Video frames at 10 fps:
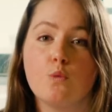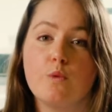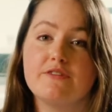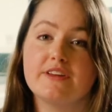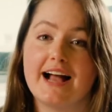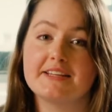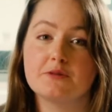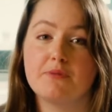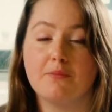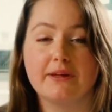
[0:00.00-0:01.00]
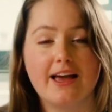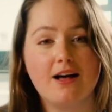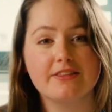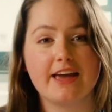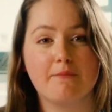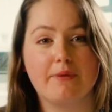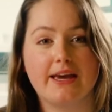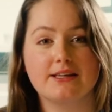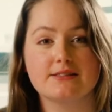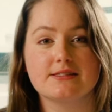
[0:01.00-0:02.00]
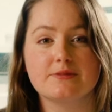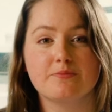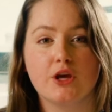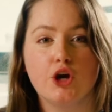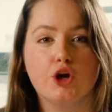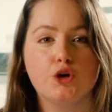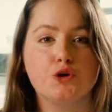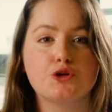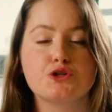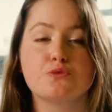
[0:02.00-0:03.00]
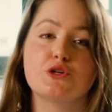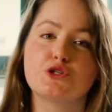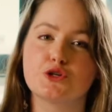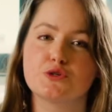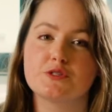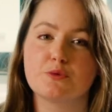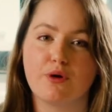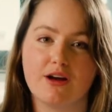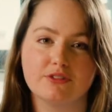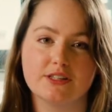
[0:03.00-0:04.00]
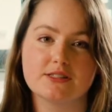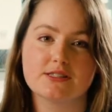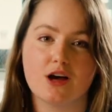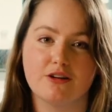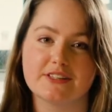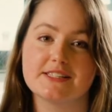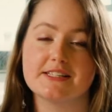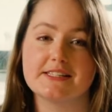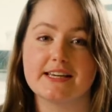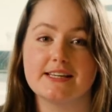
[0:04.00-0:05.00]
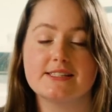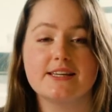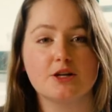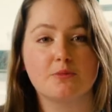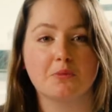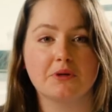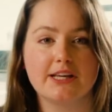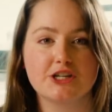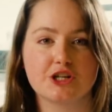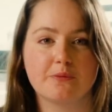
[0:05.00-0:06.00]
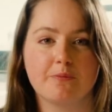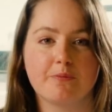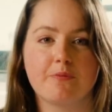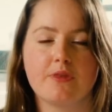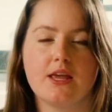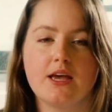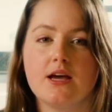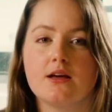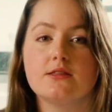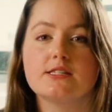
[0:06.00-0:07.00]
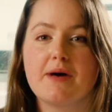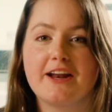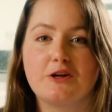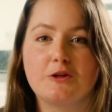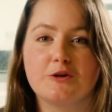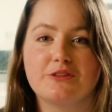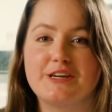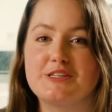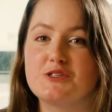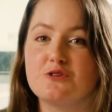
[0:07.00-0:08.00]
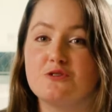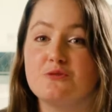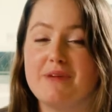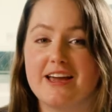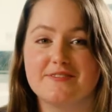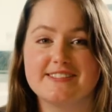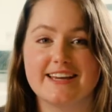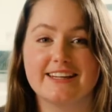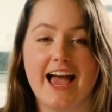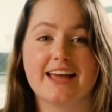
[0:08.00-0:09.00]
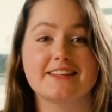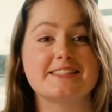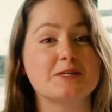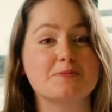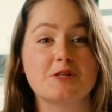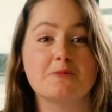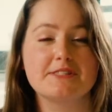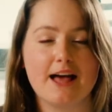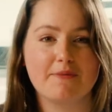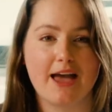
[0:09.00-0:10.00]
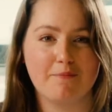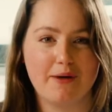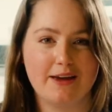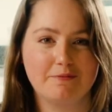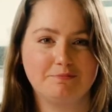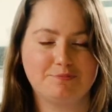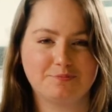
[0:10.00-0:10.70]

we've enacted public health campaigns in order to reduce the prevalence of this disease in a population. This might include things you may have seen like the Slip, Slop, Slap campaign.